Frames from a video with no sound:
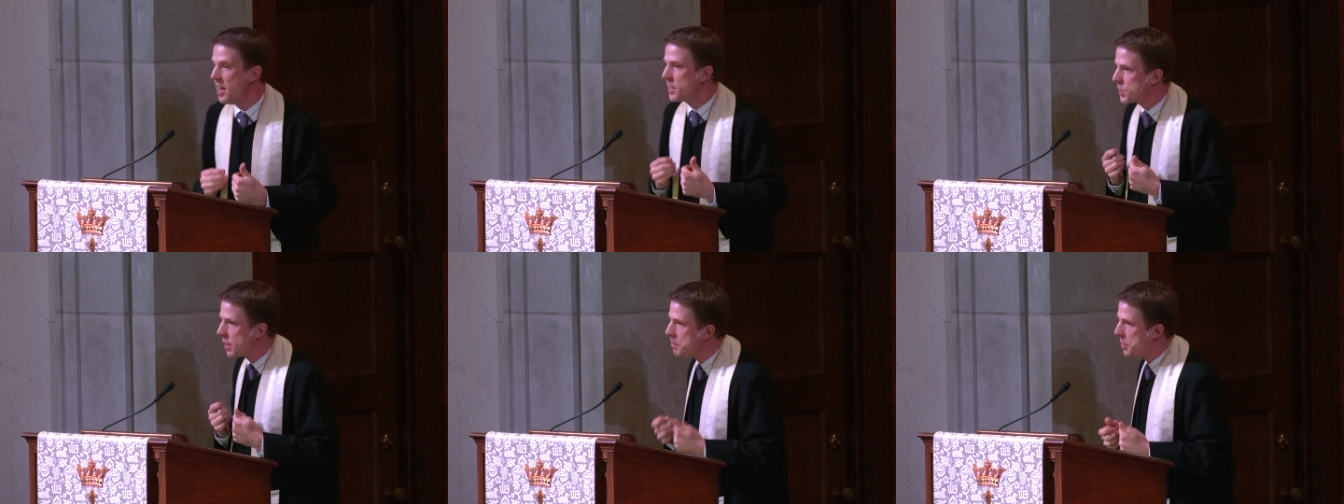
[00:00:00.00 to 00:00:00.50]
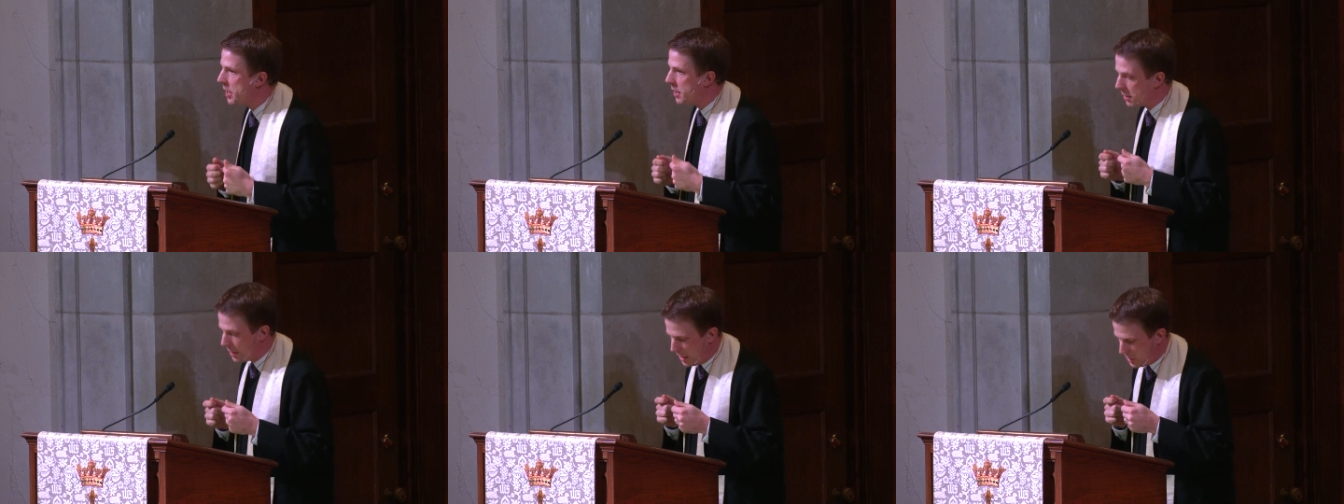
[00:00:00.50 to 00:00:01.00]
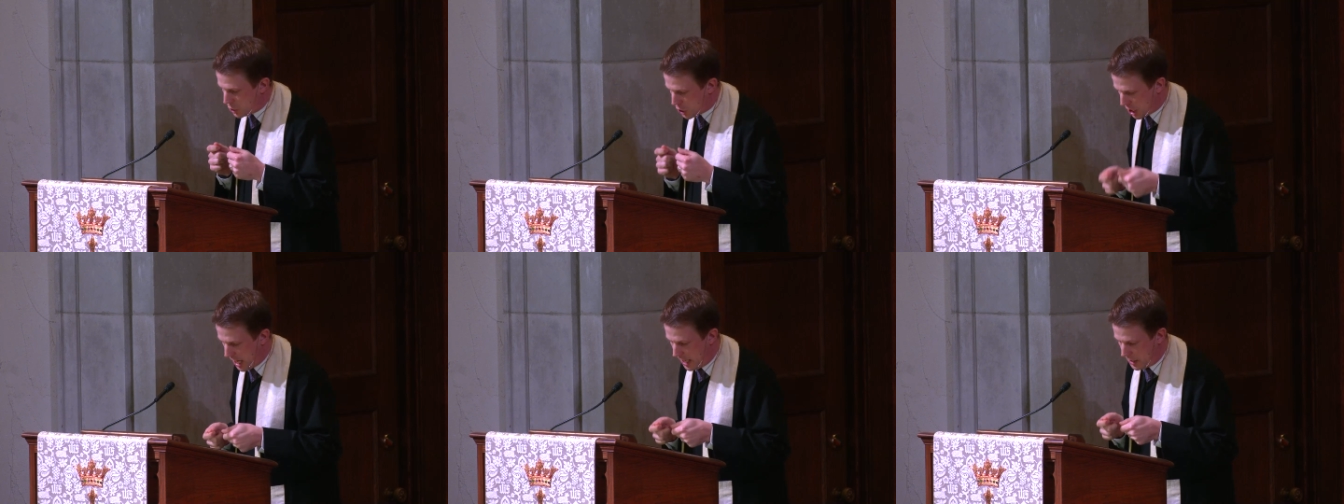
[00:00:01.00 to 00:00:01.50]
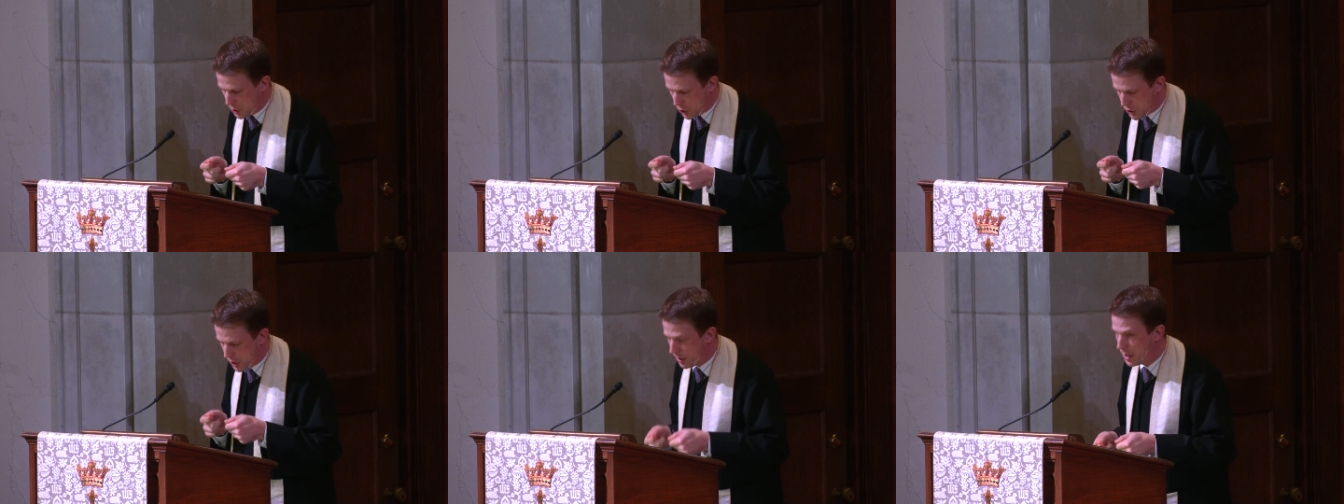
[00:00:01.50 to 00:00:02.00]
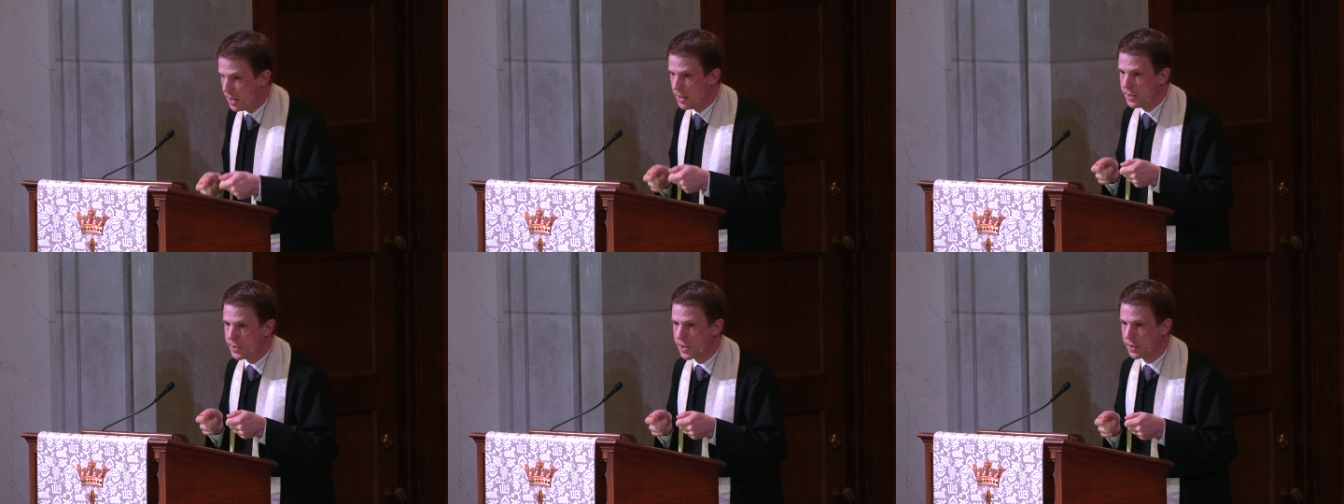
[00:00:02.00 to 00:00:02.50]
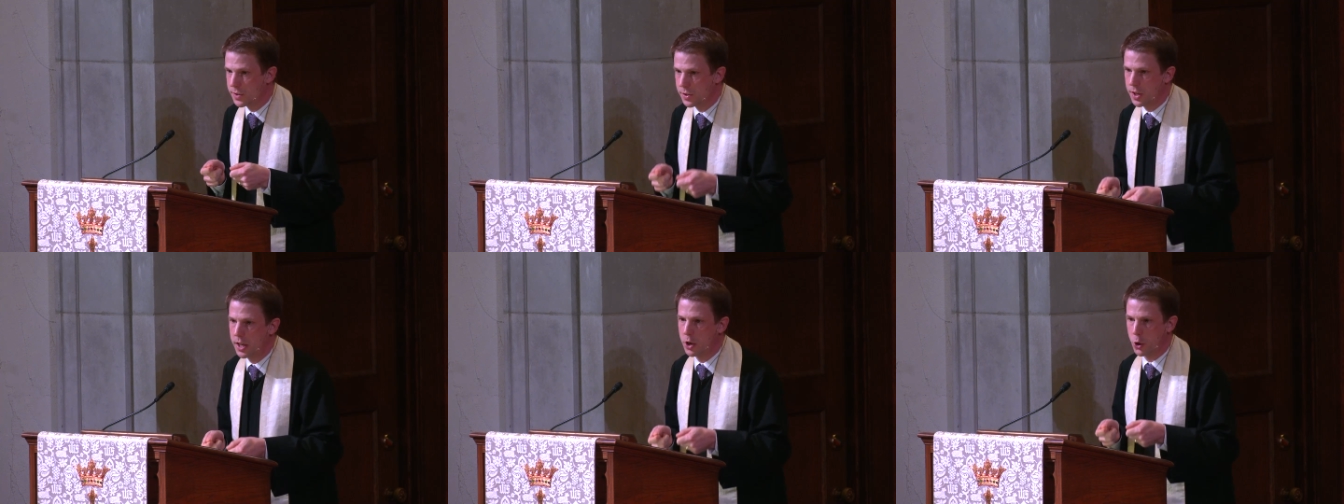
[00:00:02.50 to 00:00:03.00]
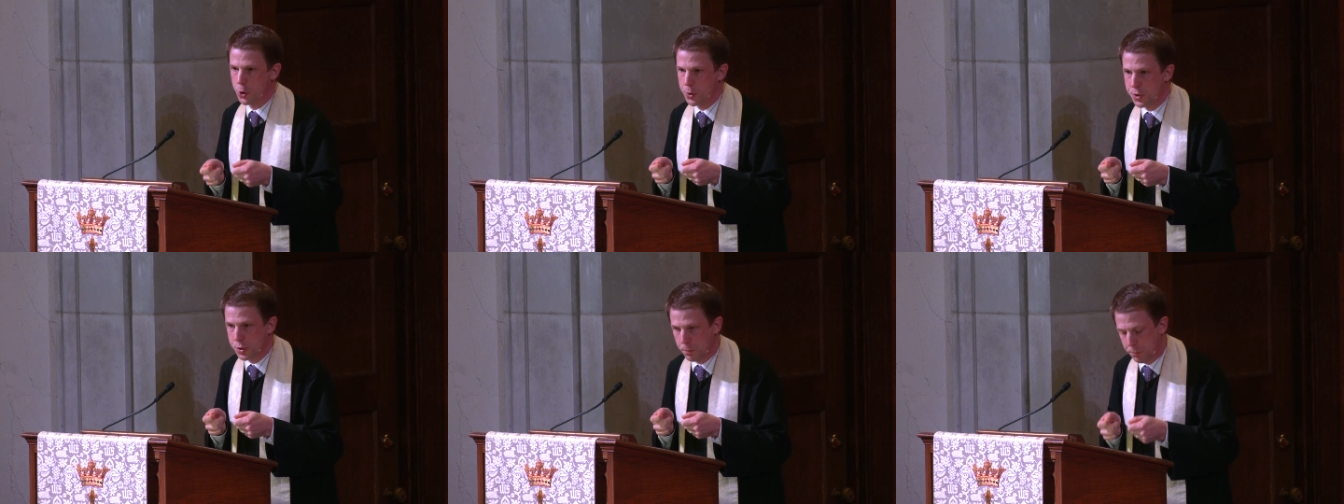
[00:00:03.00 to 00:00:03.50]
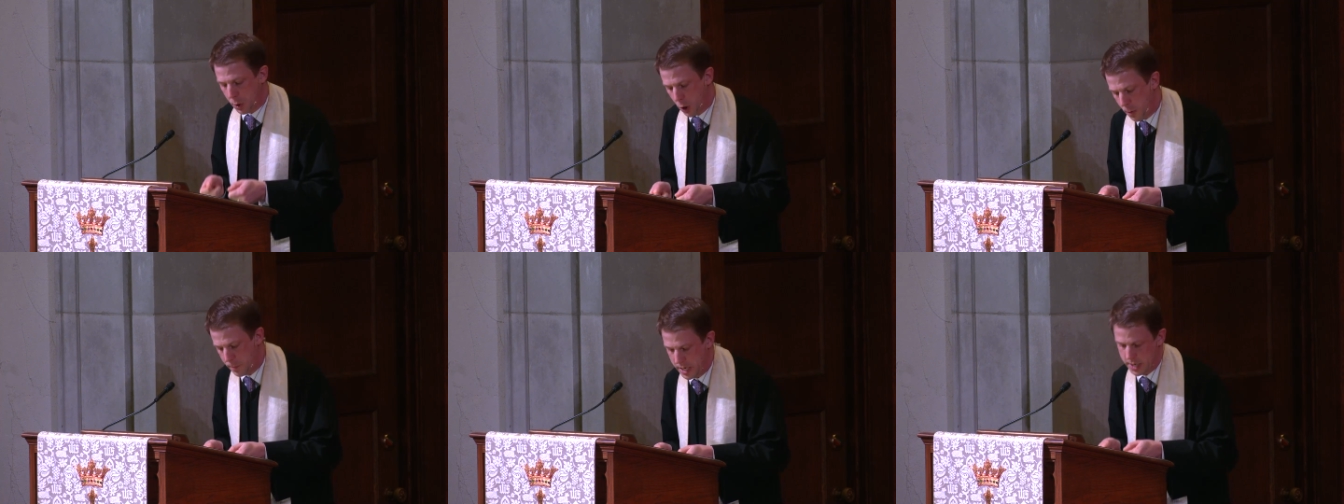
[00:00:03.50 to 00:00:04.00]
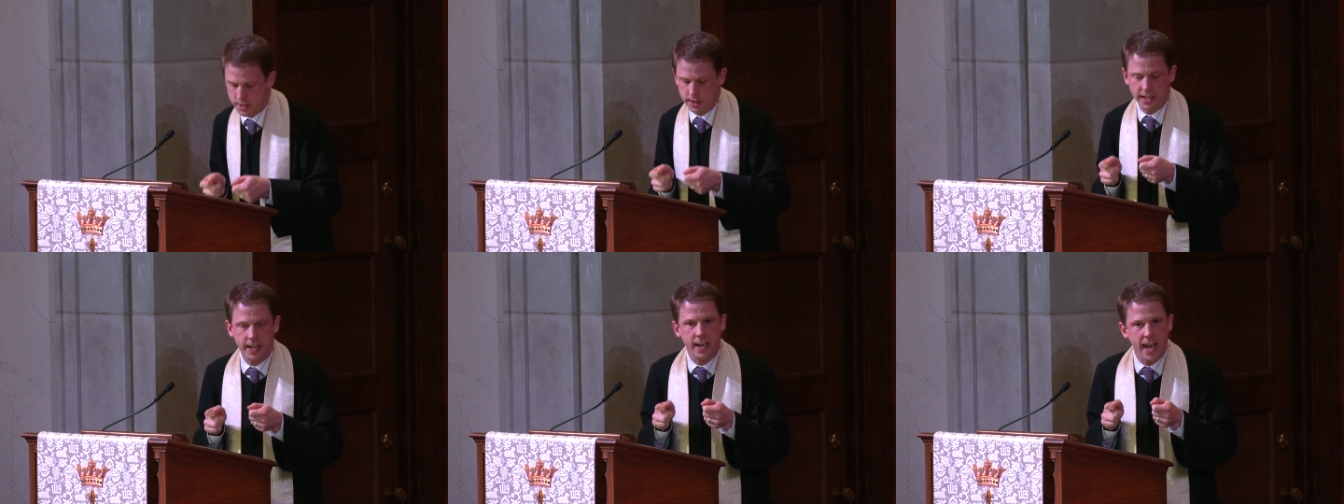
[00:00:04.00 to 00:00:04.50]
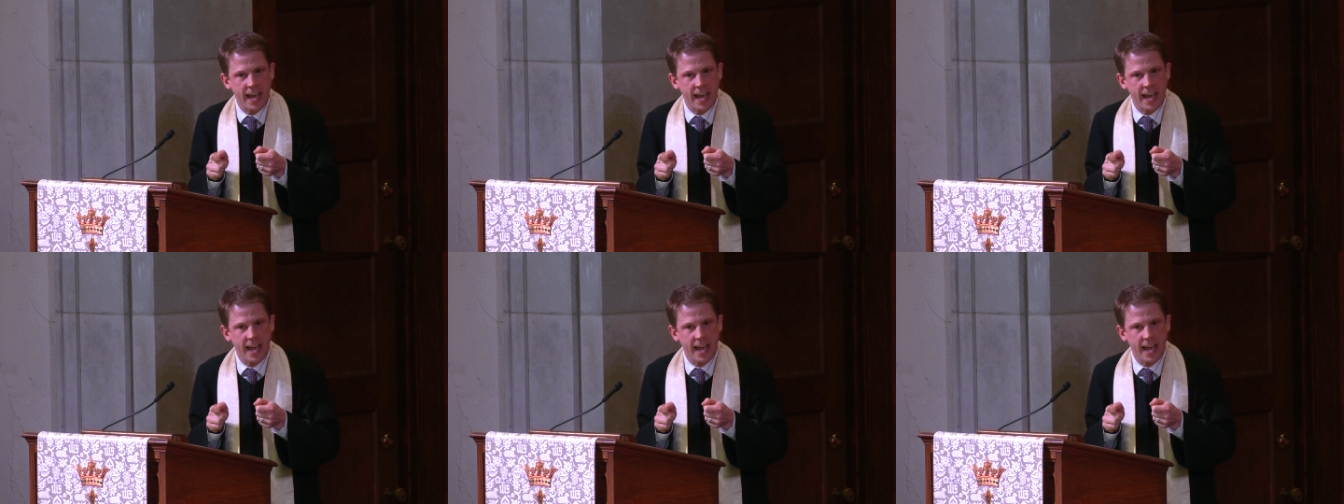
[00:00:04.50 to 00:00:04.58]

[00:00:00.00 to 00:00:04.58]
something that changed these seekers permanently.